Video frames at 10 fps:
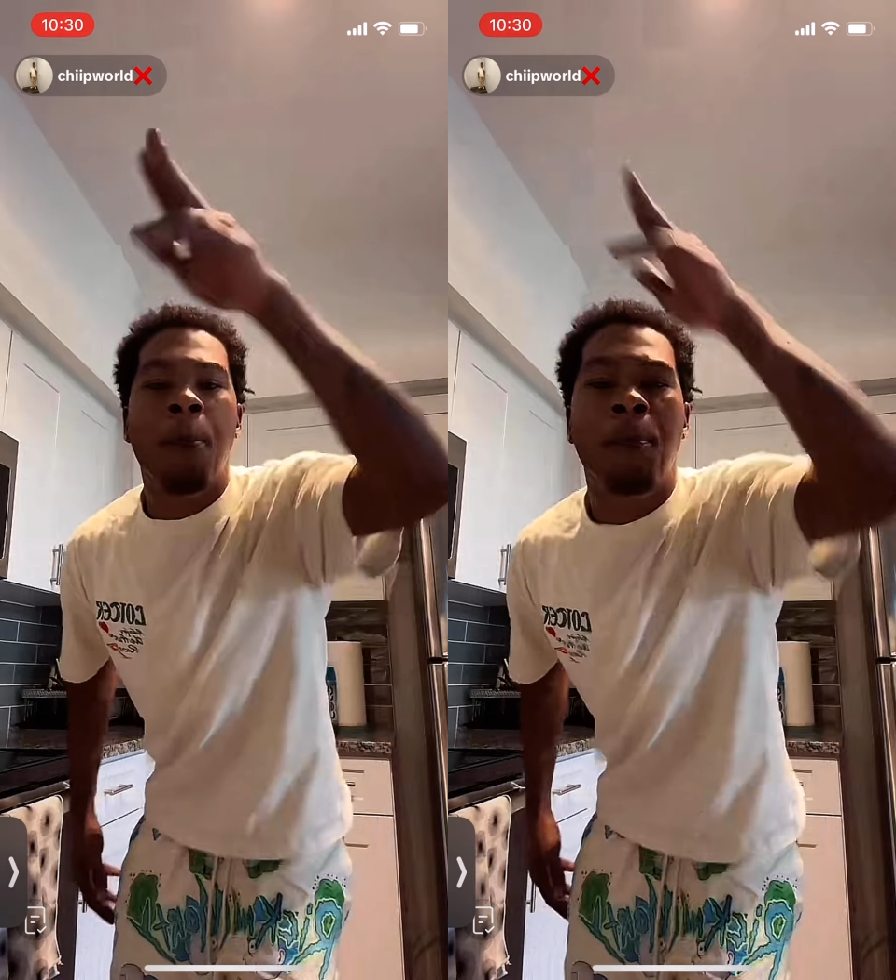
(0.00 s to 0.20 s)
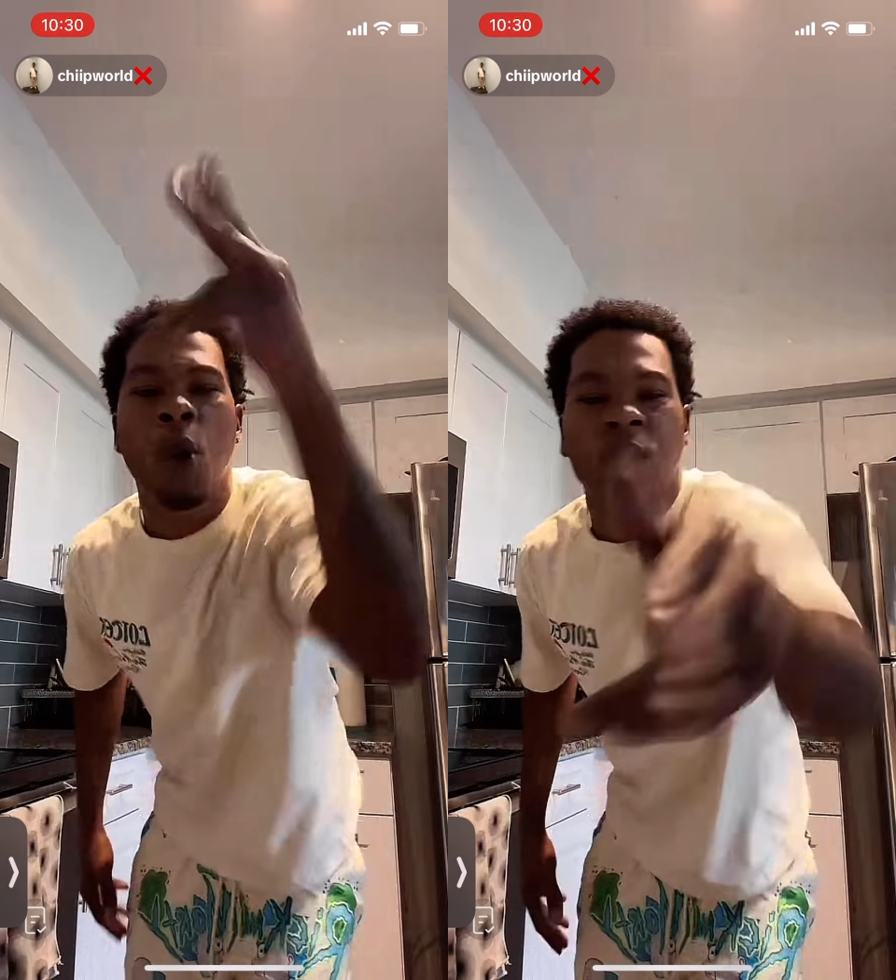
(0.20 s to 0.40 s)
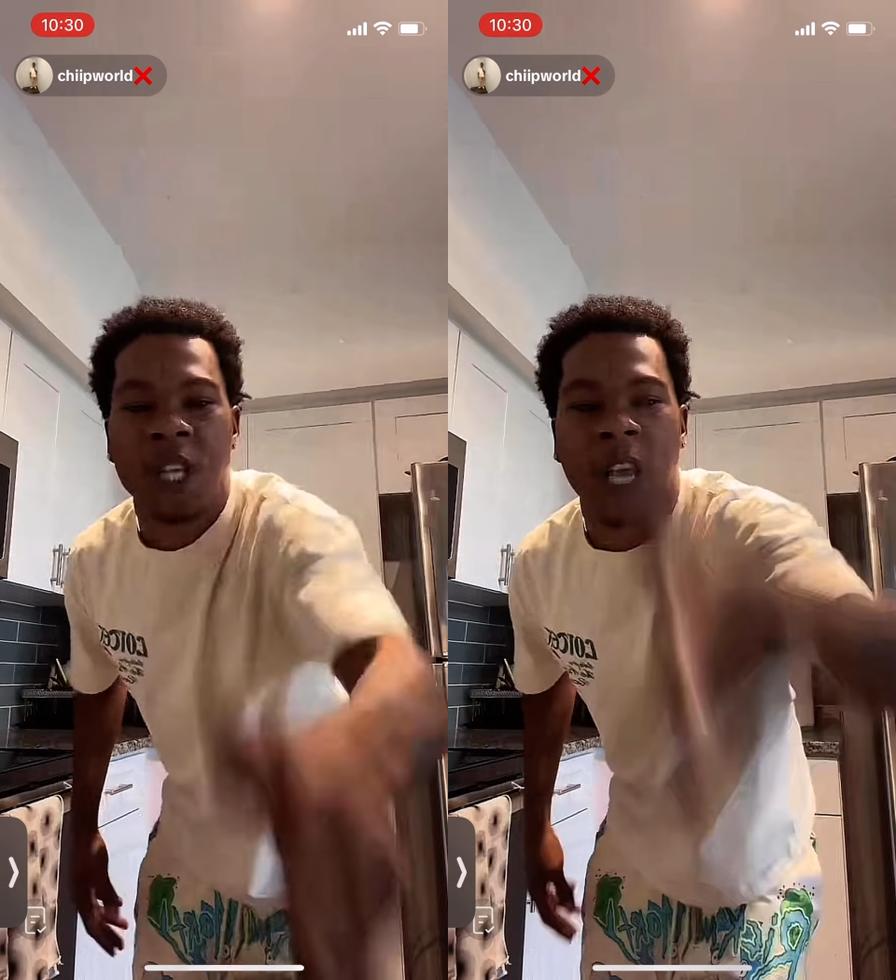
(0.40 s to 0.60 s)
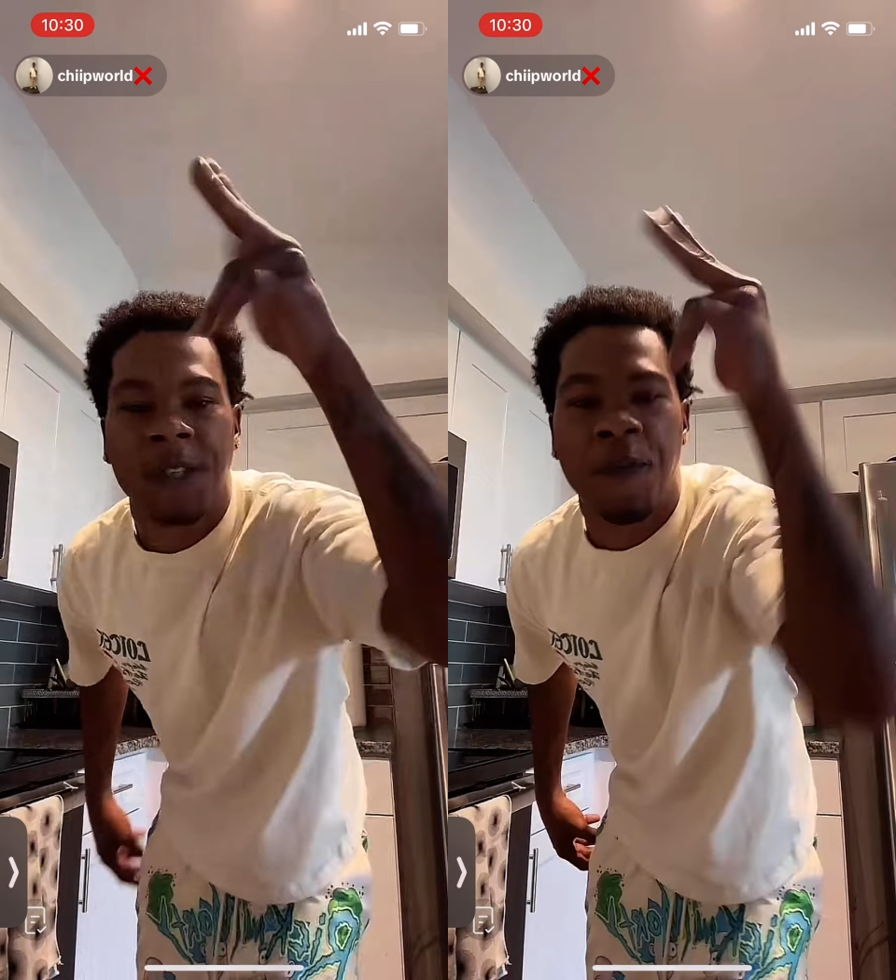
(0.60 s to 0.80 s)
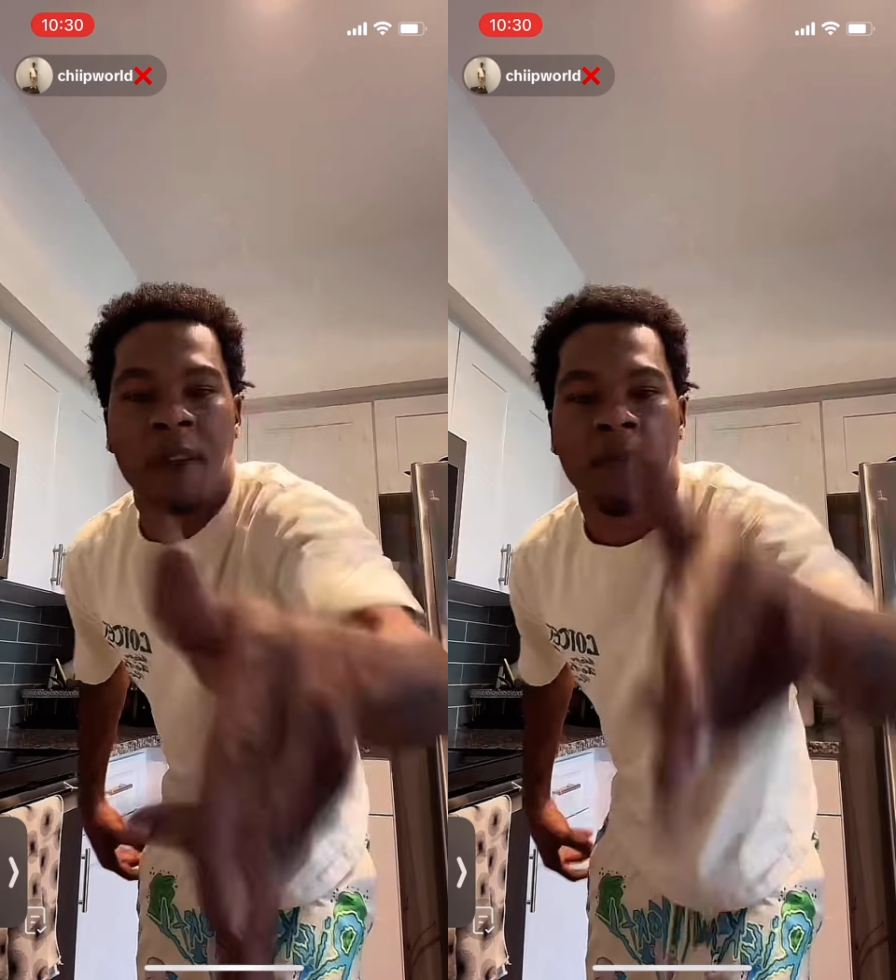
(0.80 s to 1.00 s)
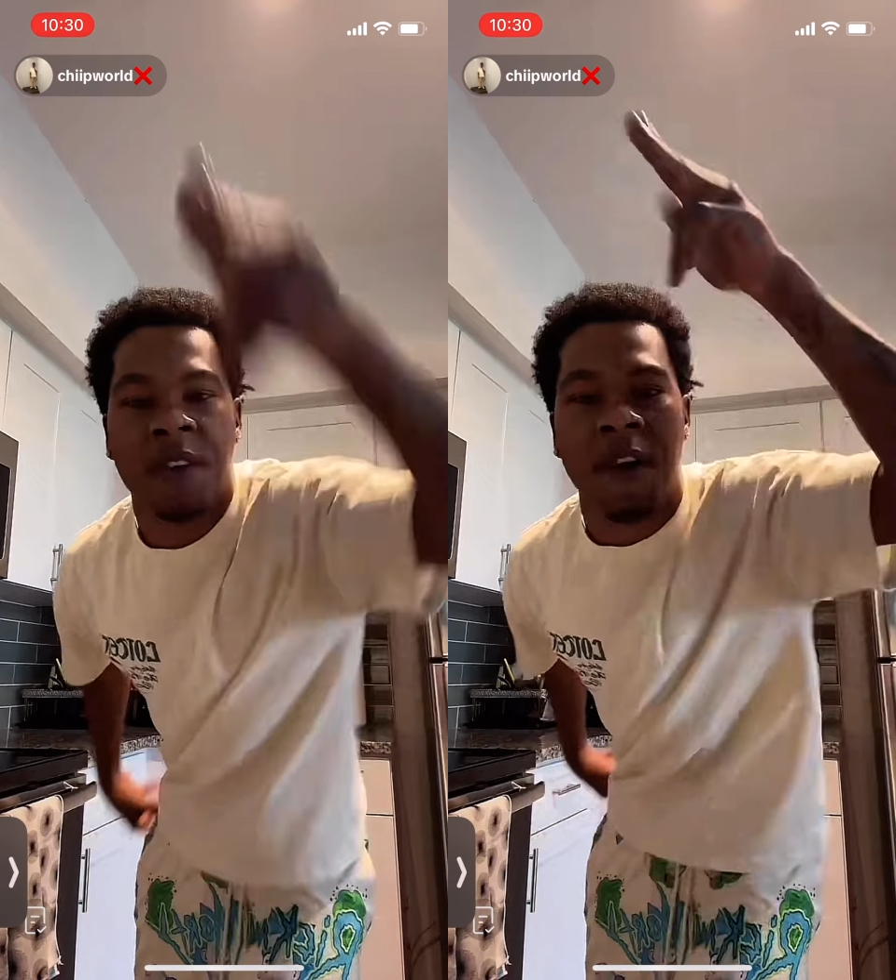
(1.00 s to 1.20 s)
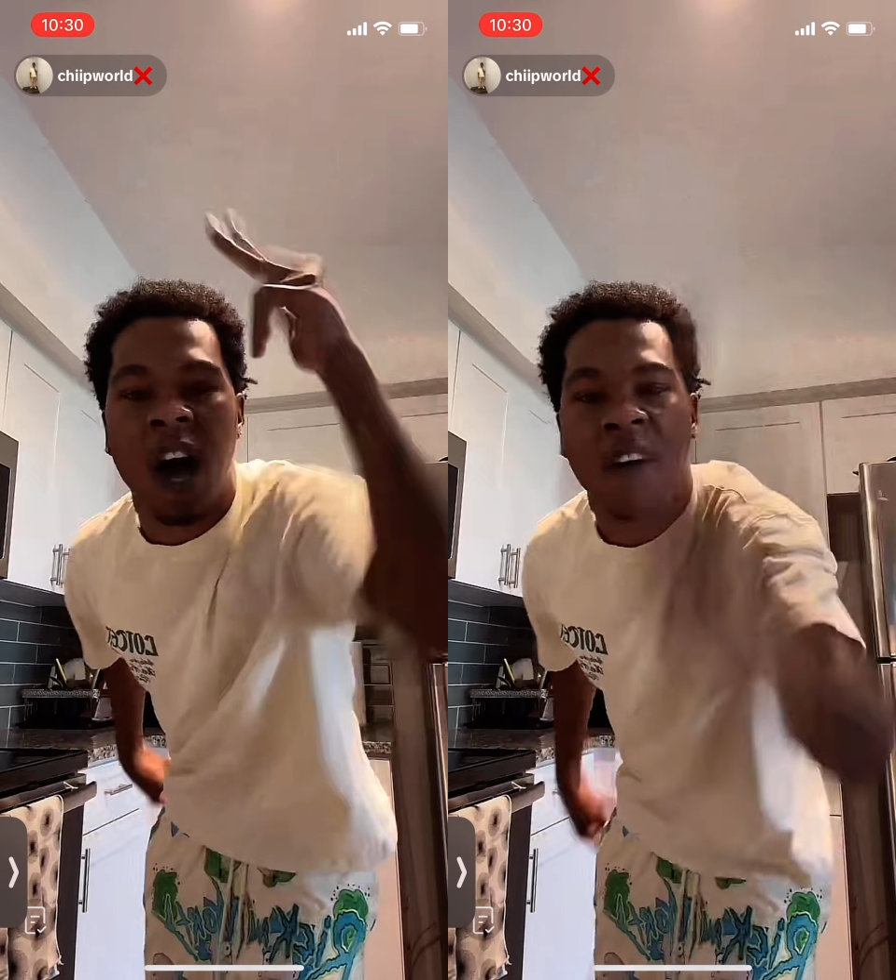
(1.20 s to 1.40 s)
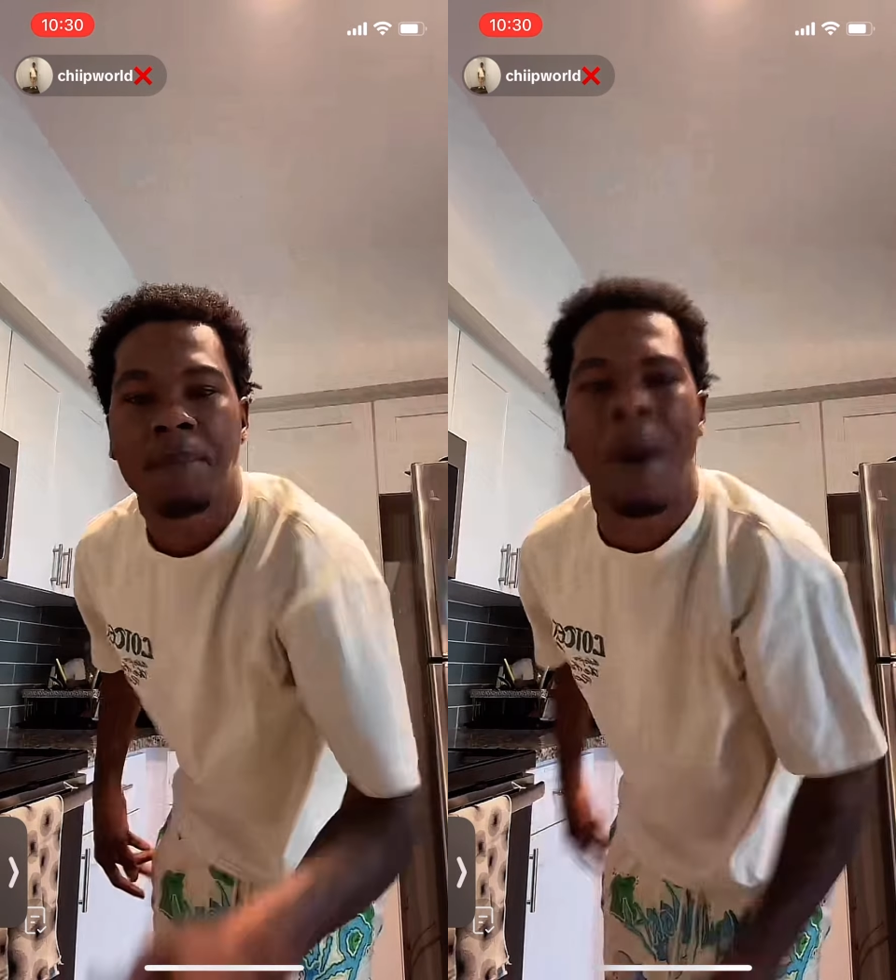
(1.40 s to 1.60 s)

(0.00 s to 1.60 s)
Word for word: Yeah, pussiest friend me ever,